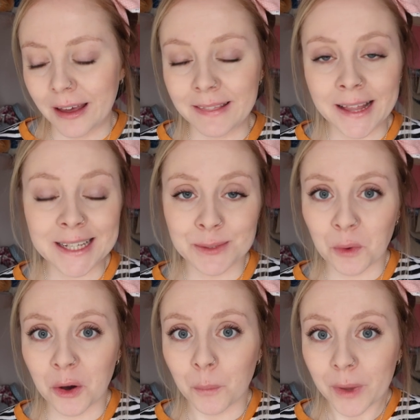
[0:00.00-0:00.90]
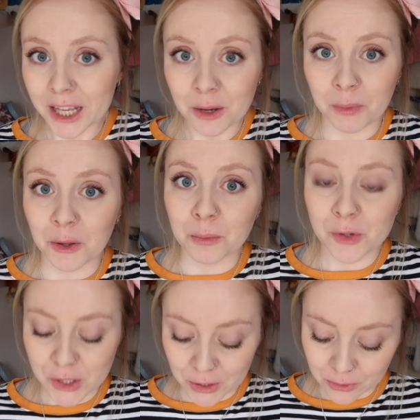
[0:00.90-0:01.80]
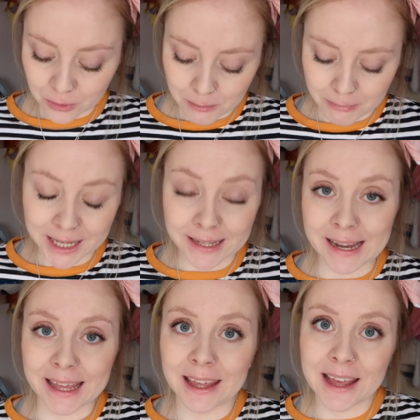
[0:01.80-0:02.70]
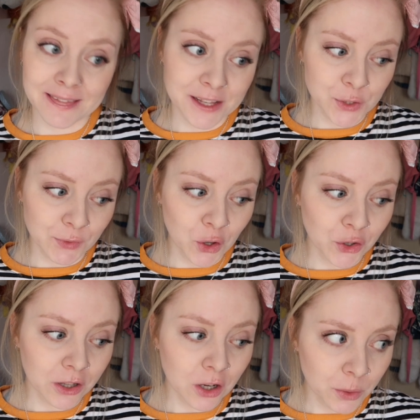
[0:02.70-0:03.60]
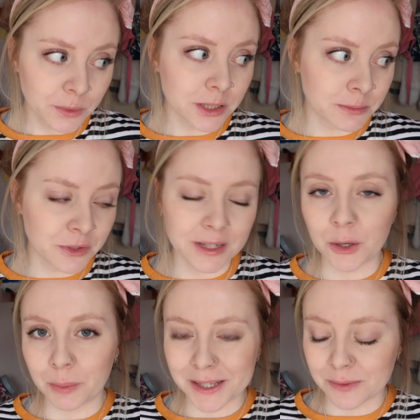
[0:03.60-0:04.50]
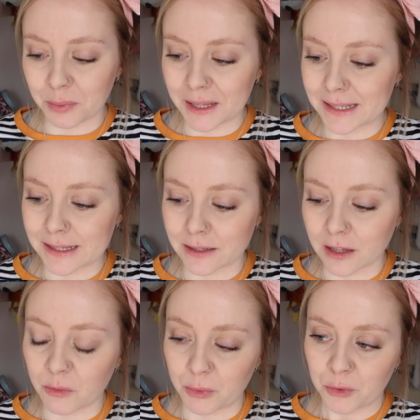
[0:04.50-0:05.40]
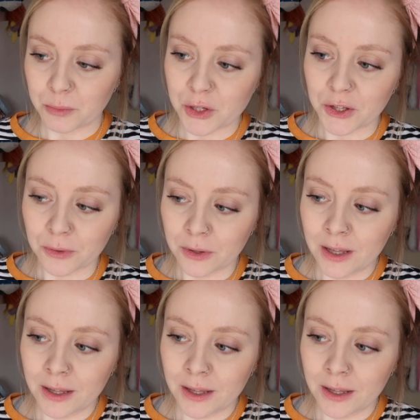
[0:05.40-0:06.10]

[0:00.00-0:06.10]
and that is what we're going to be up to mainly in this vlog along with some other little bits and pieces that I've been up to